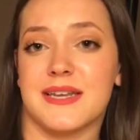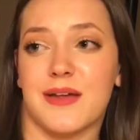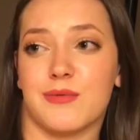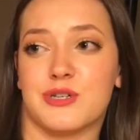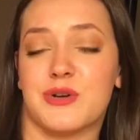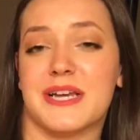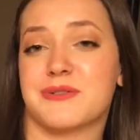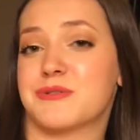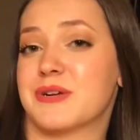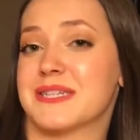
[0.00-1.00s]
and I will try
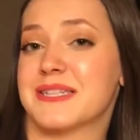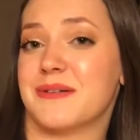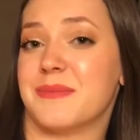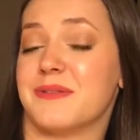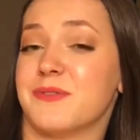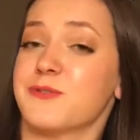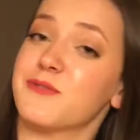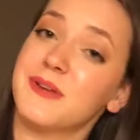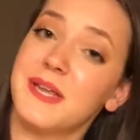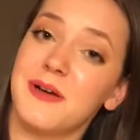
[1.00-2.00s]
to address them in future
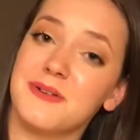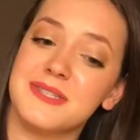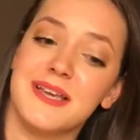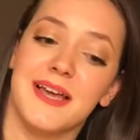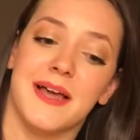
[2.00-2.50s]
videos.